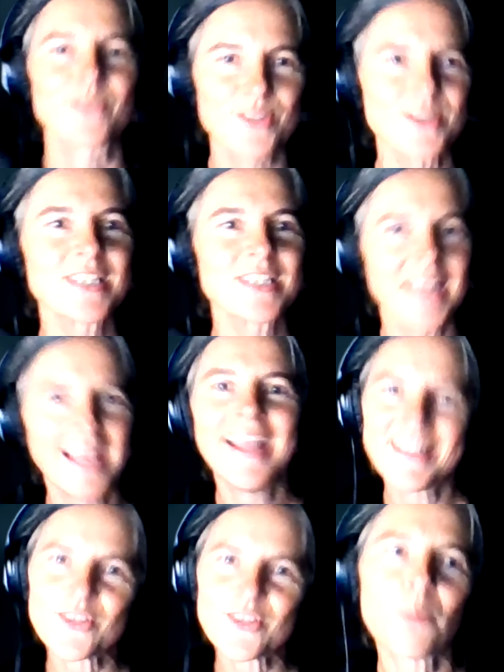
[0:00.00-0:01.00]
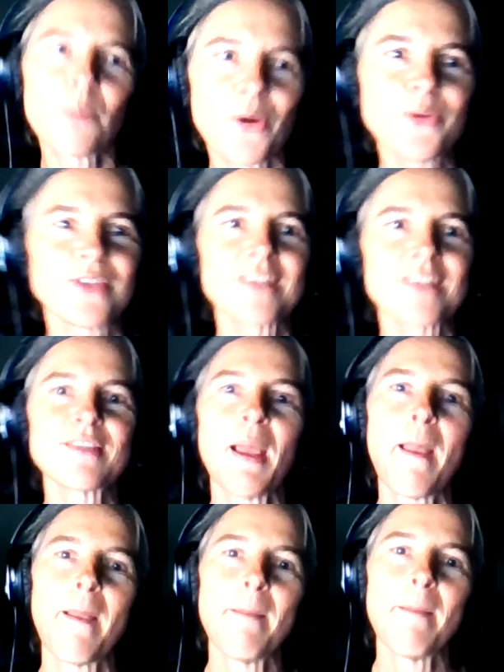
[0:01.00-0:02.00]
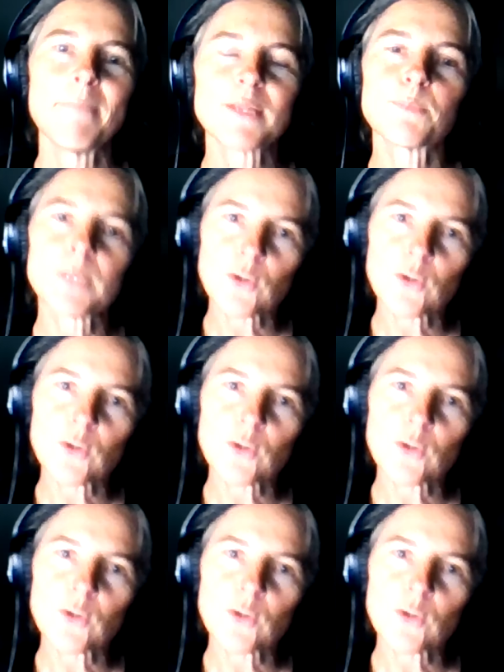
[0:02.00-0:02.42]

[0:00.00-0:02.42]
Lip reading: So it's a whole process. But